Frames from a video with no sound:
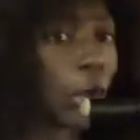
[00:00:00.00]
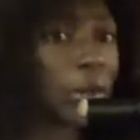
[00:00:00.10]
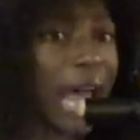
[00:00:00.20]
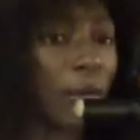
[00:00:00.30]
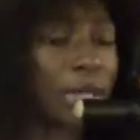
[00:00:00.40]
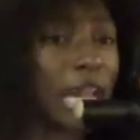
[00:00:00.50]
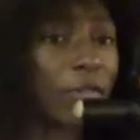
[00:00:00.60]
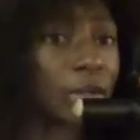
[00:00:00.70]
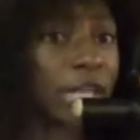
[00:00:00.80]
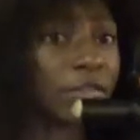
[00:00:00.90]
you that I would
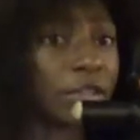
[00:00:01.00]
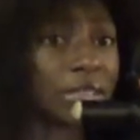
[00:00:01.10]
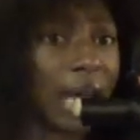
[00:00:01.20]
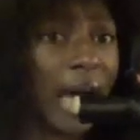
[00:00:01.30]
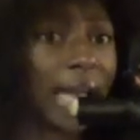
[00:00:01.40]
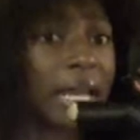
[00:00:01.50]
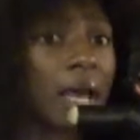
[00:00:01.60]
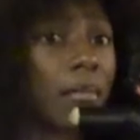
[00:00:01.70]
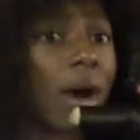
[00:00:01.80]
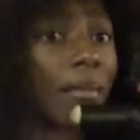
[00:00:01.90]
never leave your side.
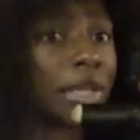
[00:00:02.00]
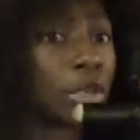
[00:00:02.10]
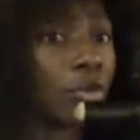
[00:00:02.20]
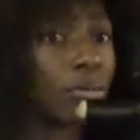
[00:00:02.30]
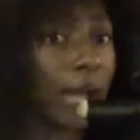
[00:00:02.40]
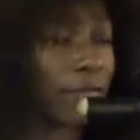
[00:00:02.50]
Mommy, you were my